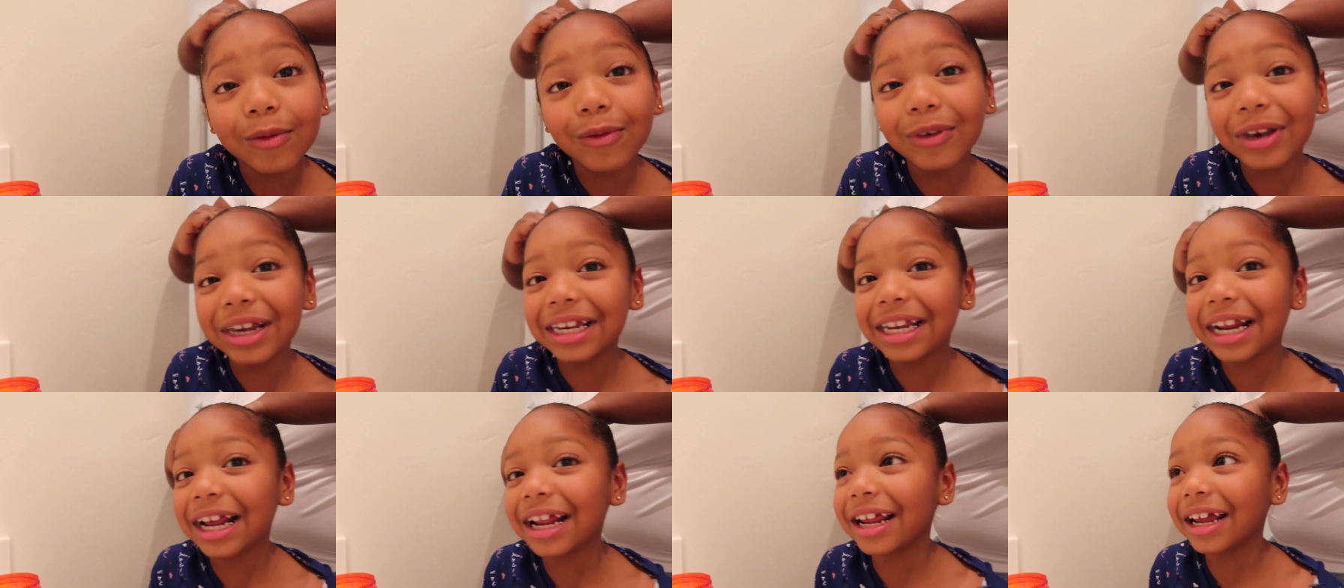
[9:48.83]
We
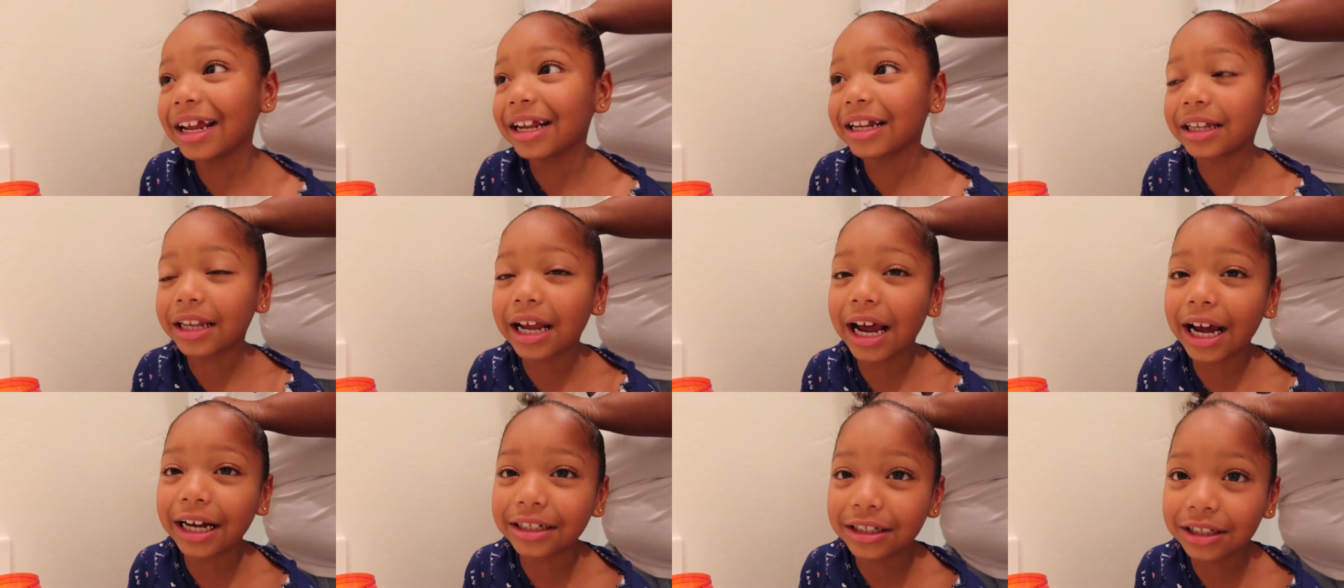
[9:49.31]
did it in
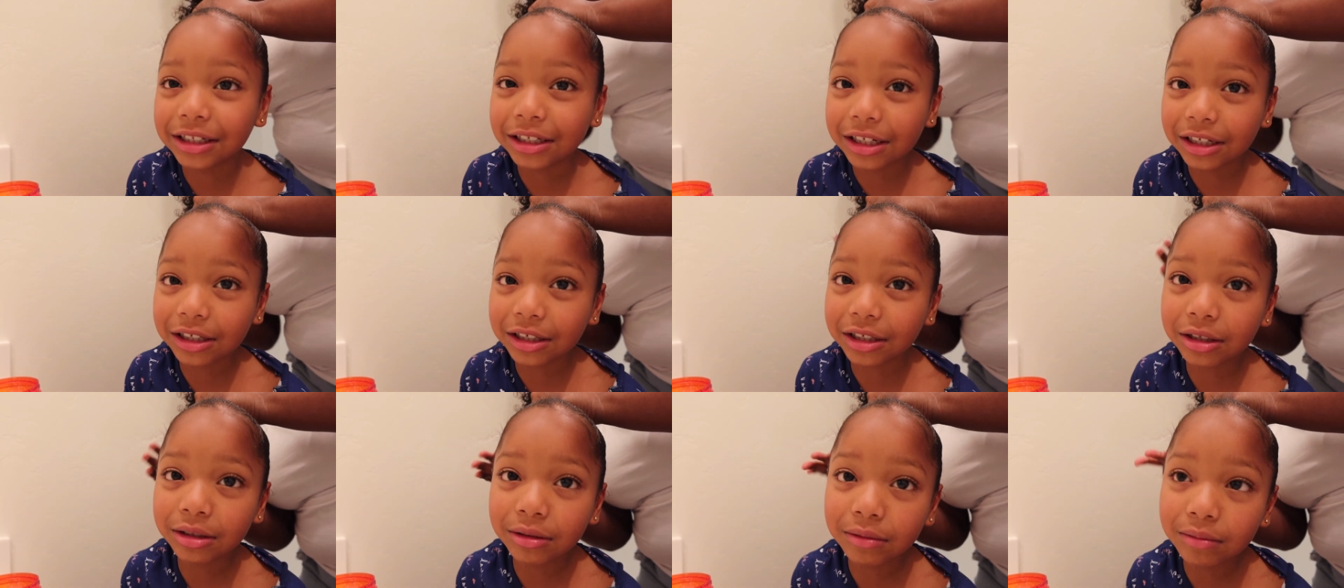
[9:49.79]

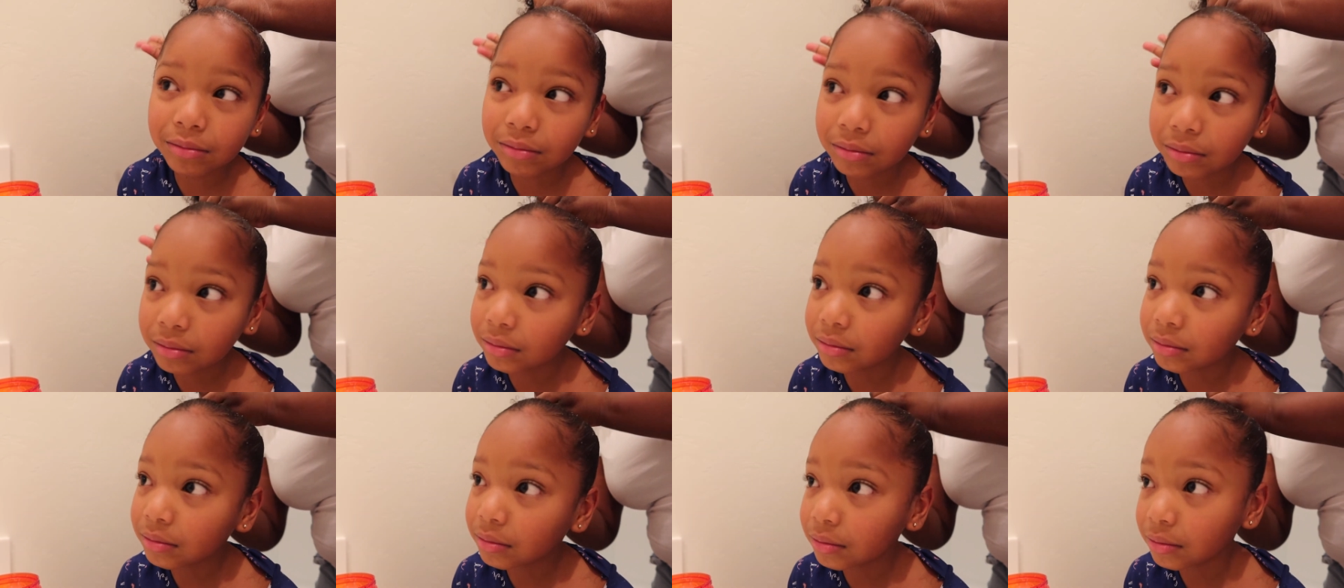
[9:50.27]
Texas.
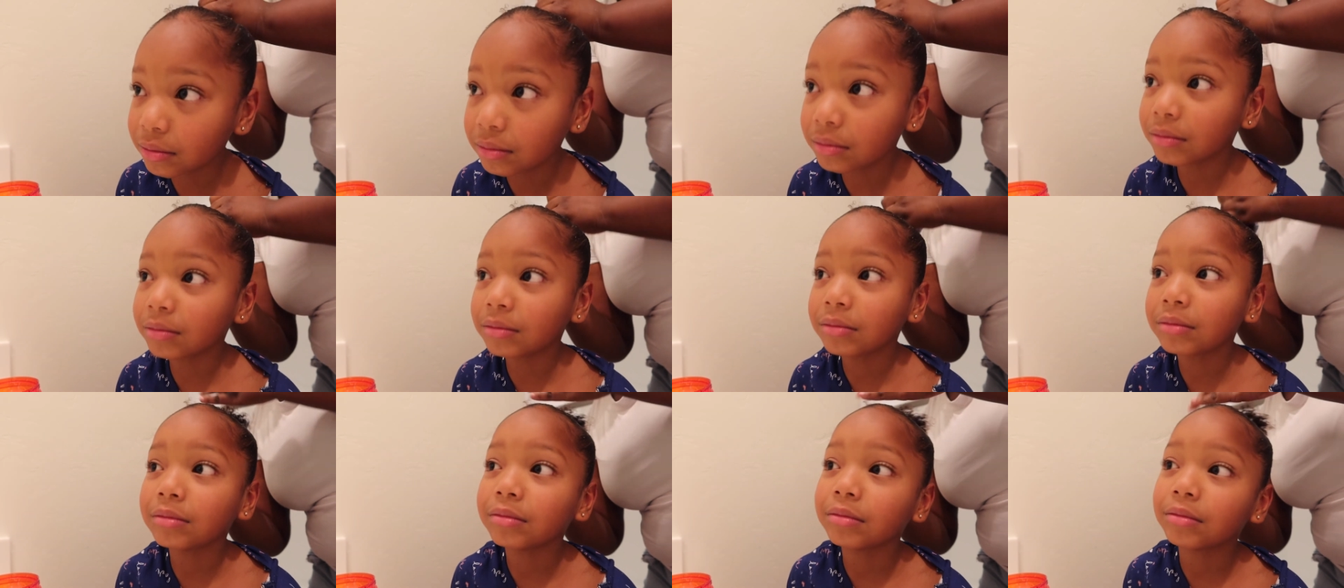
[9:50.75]

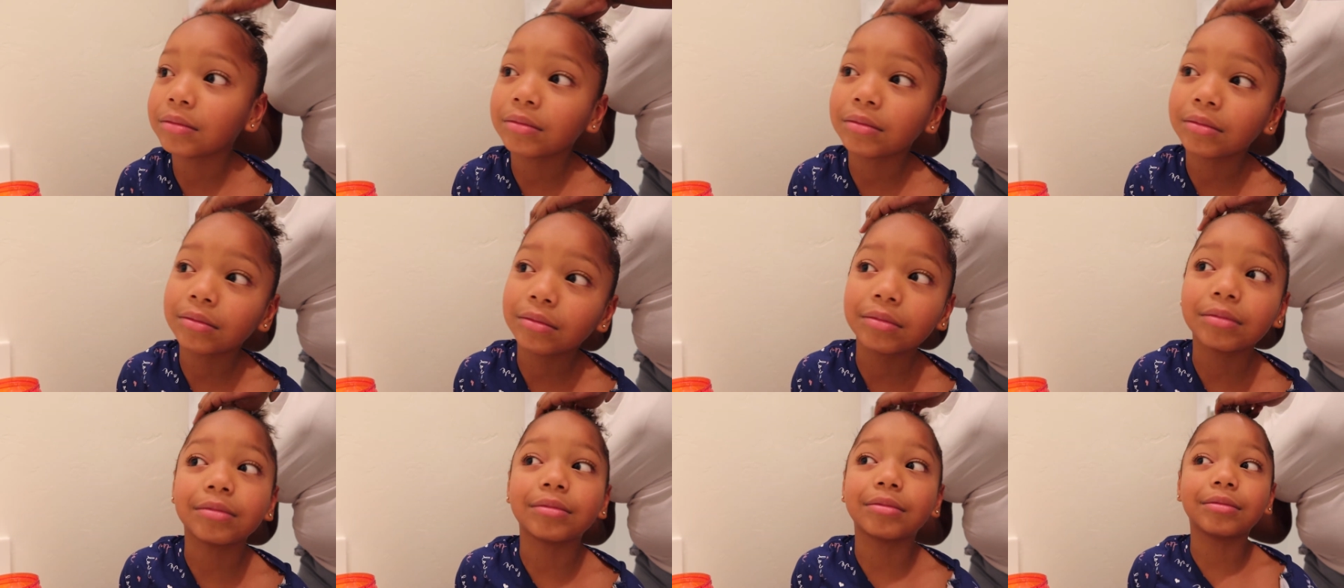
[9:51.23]
You did it in
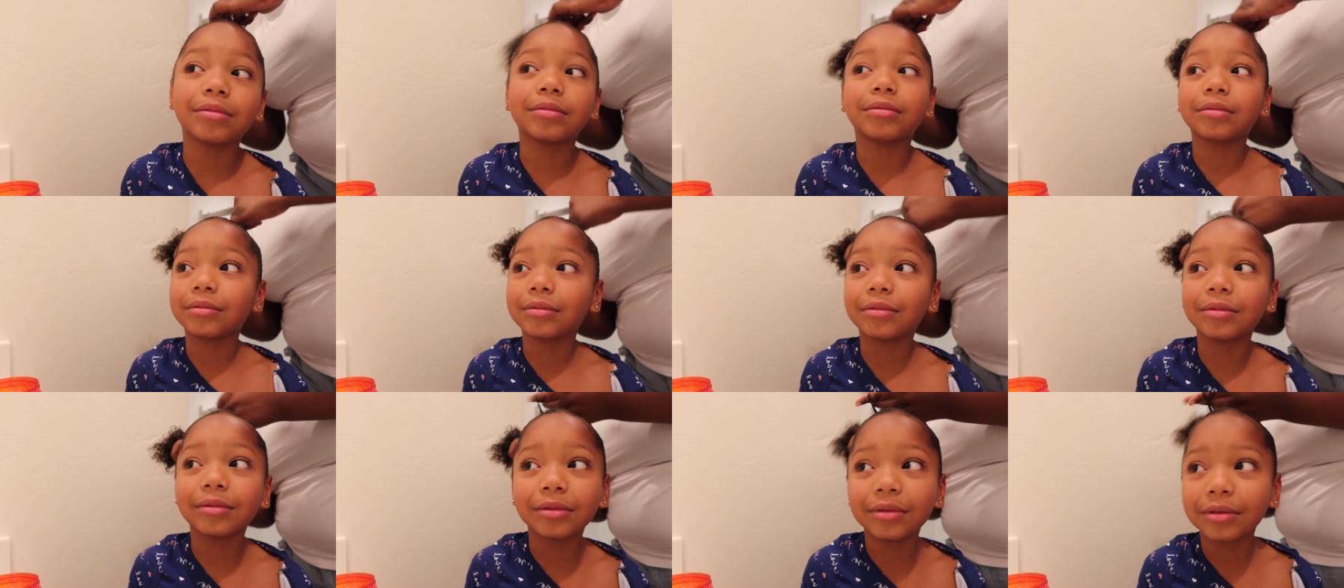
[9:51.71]
Texas. Oh,
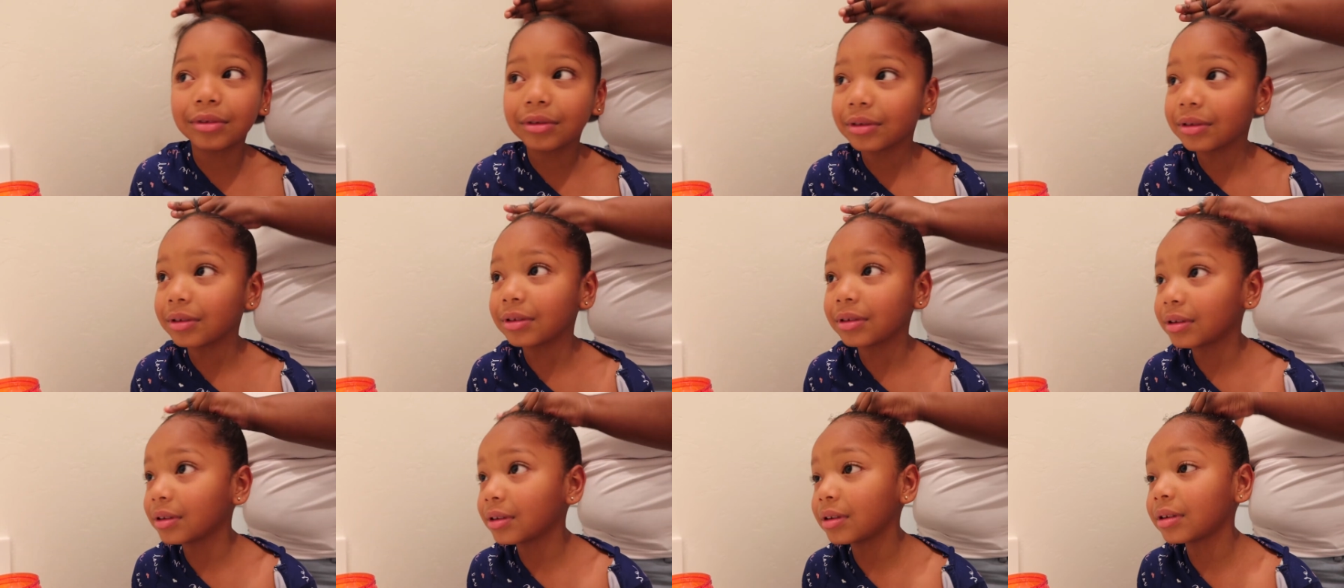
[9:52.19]
yeah, that's
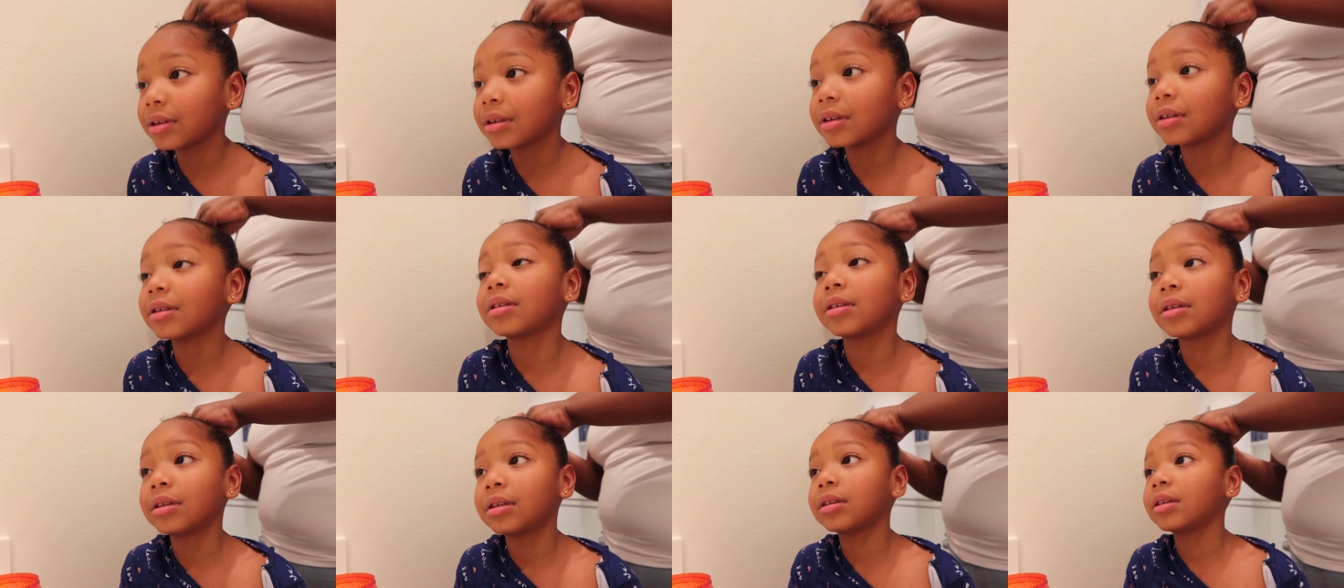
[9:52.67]
right. We did
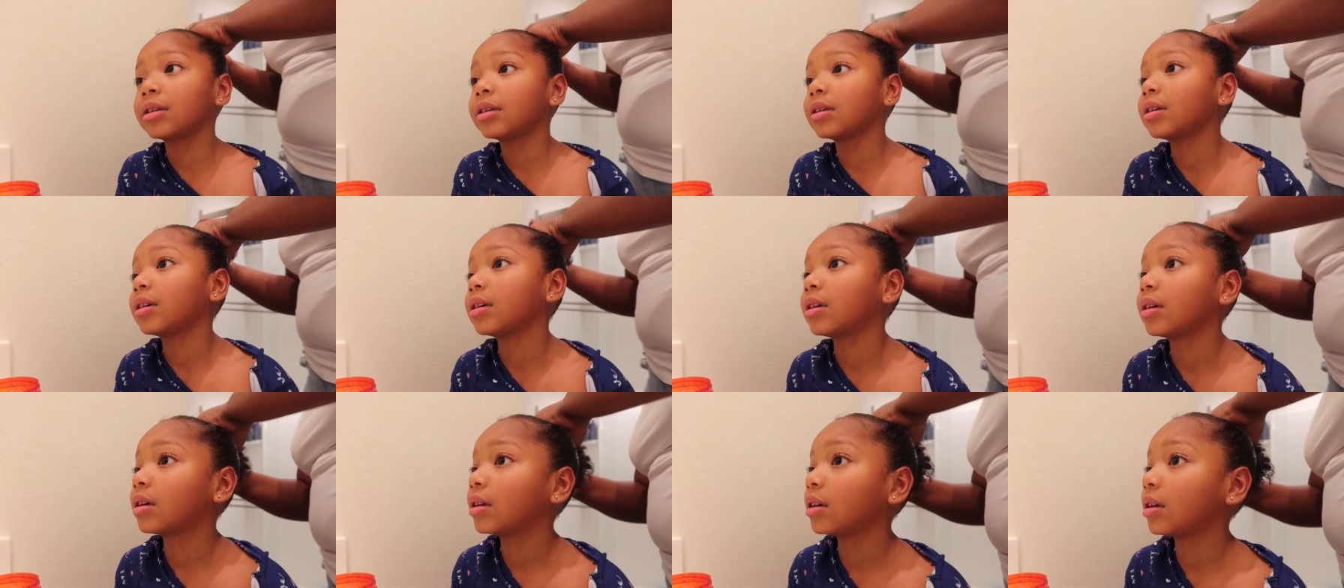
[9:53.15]
do it in
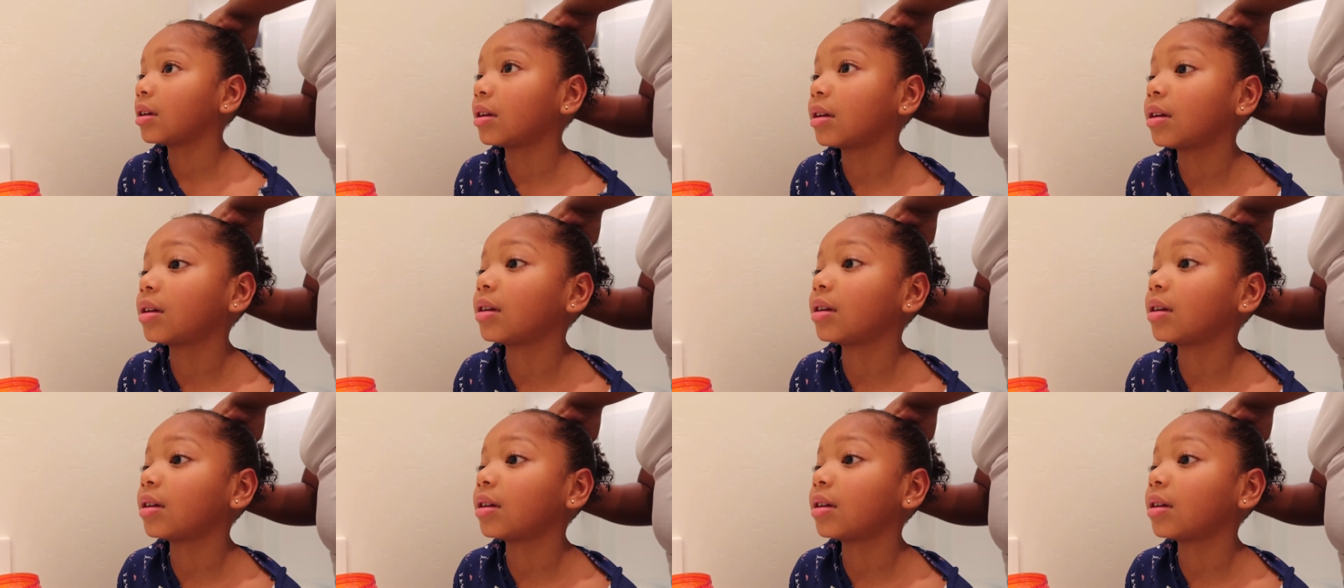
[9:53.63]
Texas.